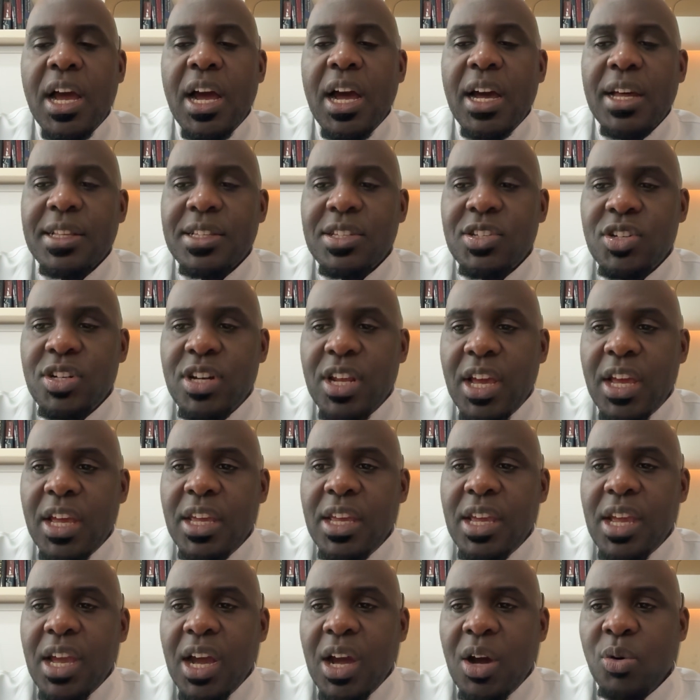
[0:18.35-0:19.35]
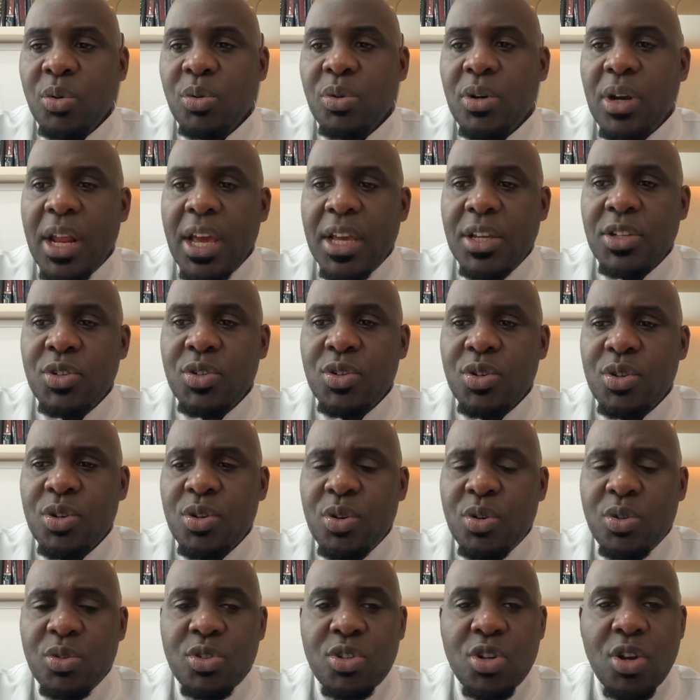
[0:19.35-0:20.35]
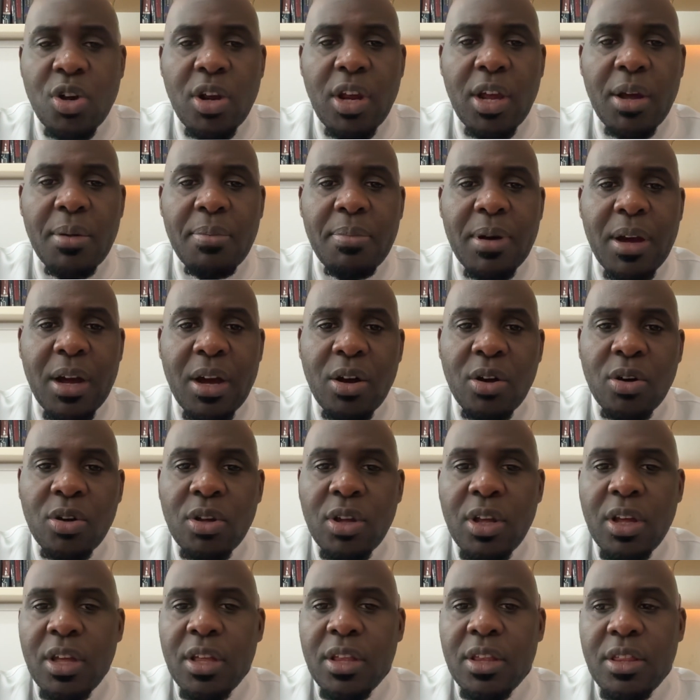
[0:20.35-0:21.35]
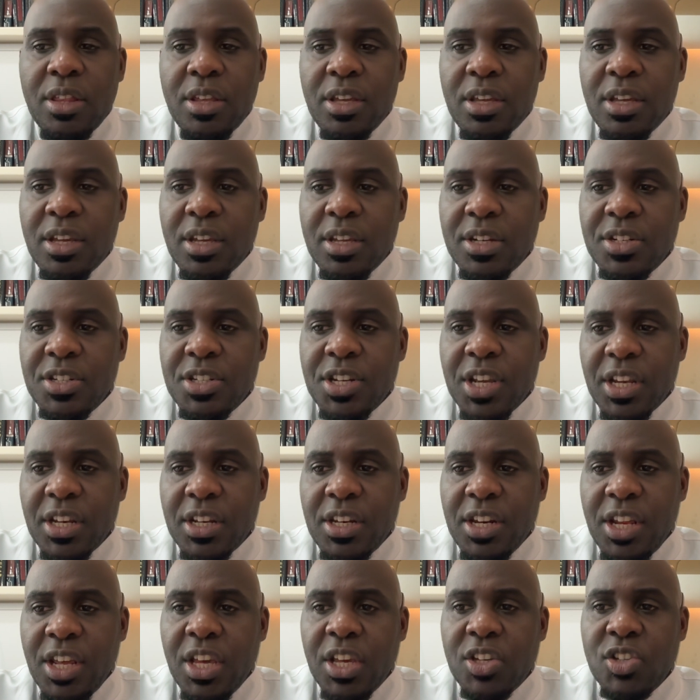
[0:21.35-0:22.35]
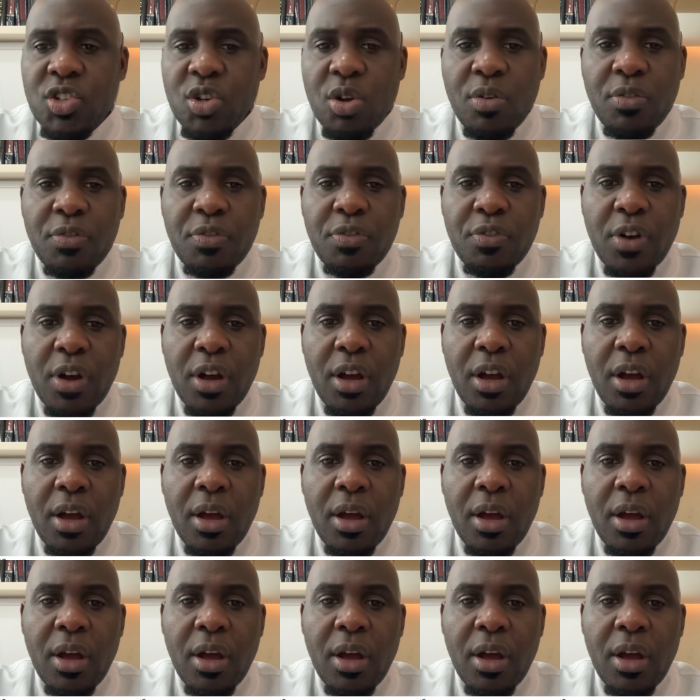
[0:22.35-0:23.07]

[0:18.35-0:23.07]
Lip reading: And today I would like to talk about the techniques of